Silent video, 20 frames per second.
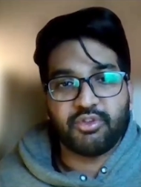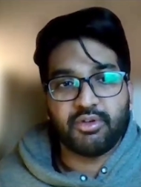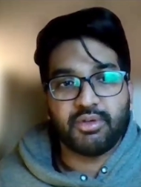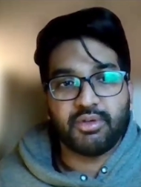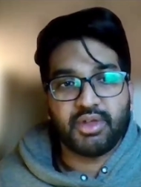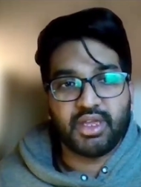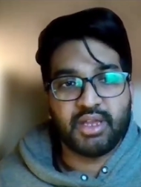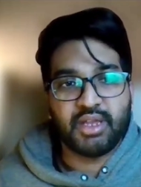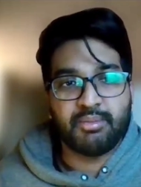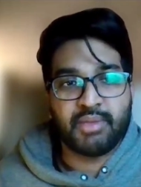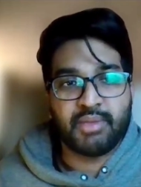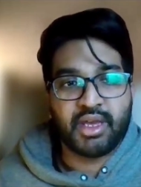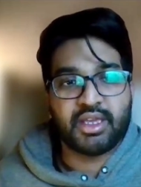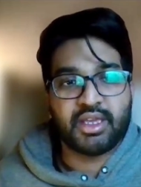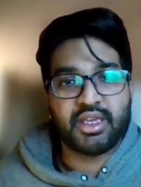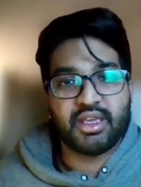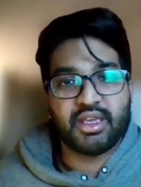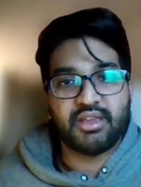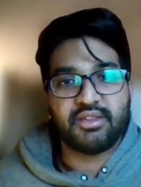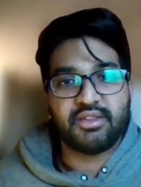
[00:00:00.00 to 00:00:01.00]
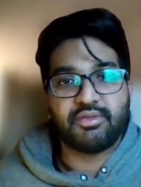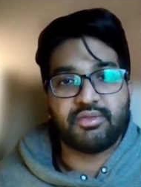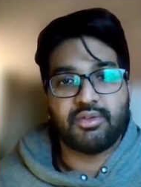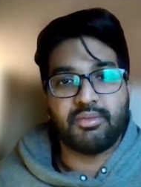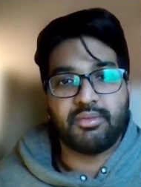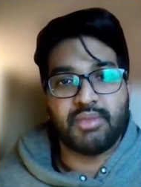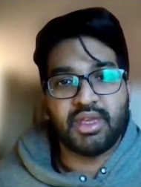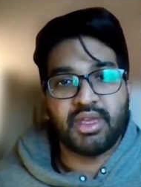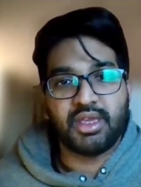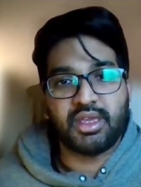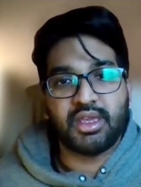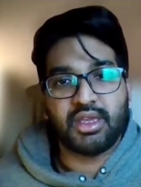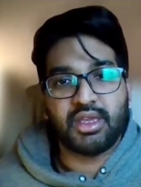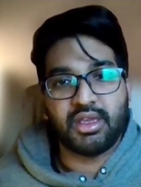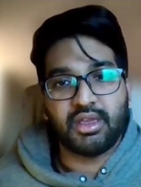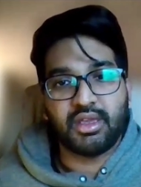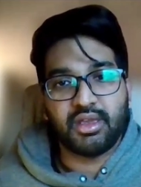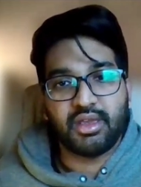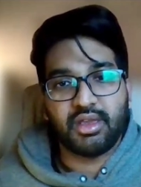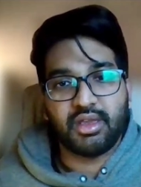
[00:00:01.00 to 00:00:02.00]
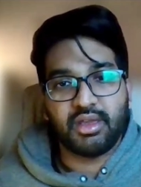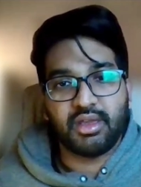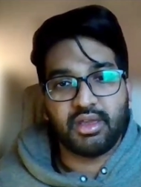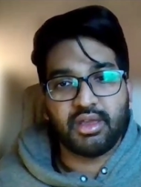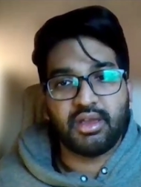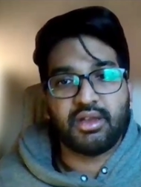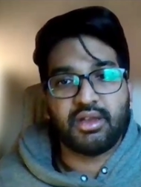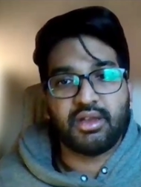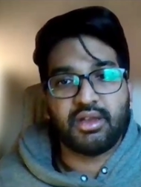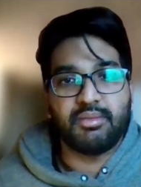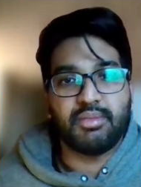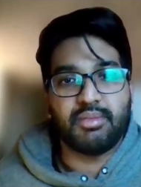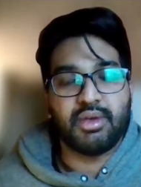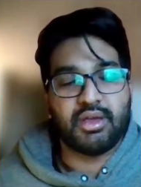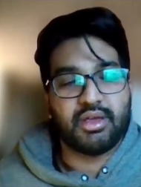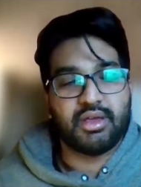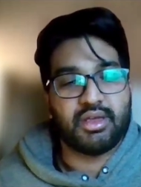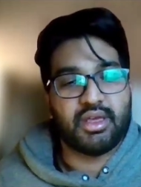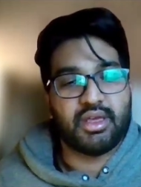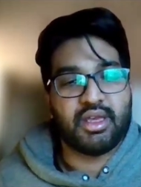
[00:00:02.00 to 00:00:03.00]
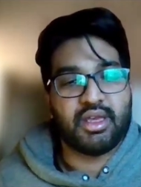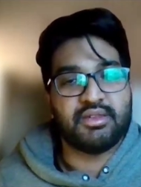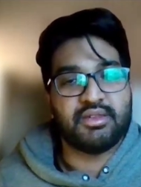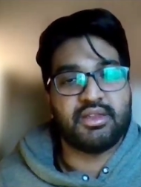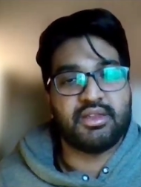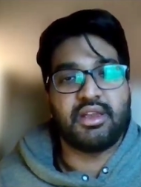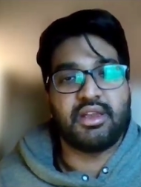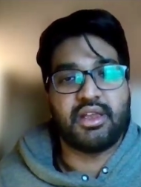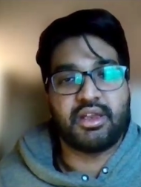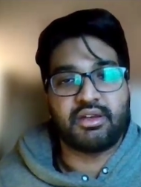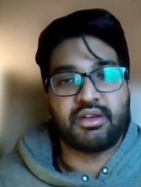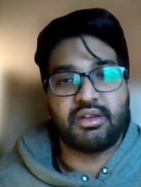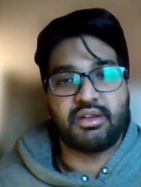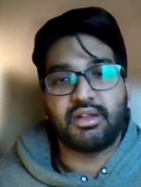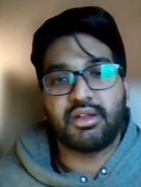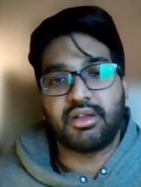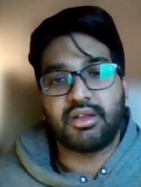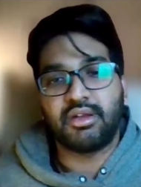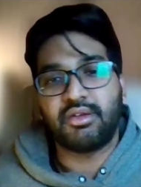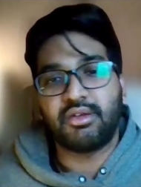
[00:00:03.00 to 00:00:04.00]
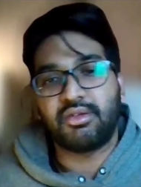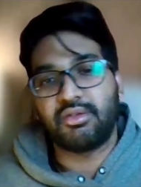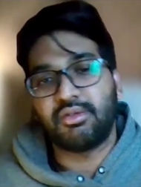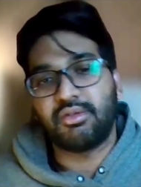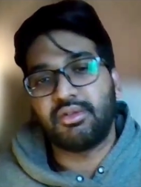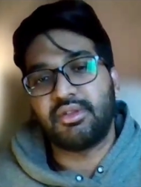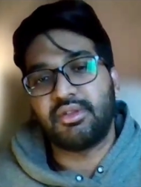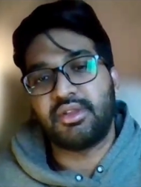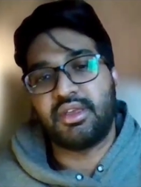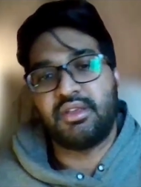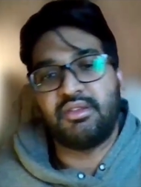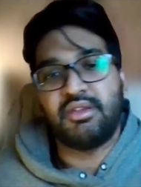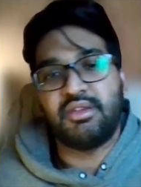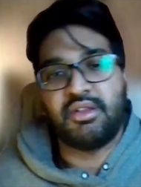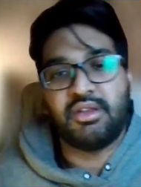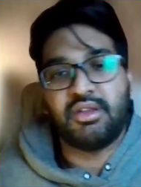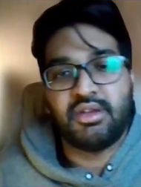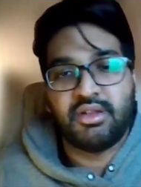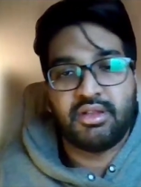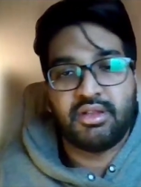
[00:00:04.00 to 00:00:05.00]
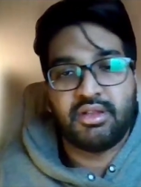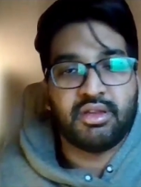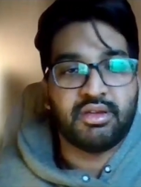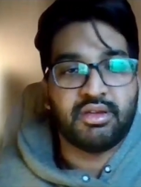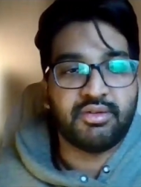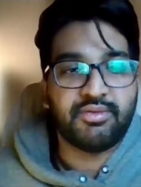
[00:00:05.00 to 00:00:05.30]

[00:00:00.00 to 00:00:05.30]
for in my case for making it as an electrical controls engineer in the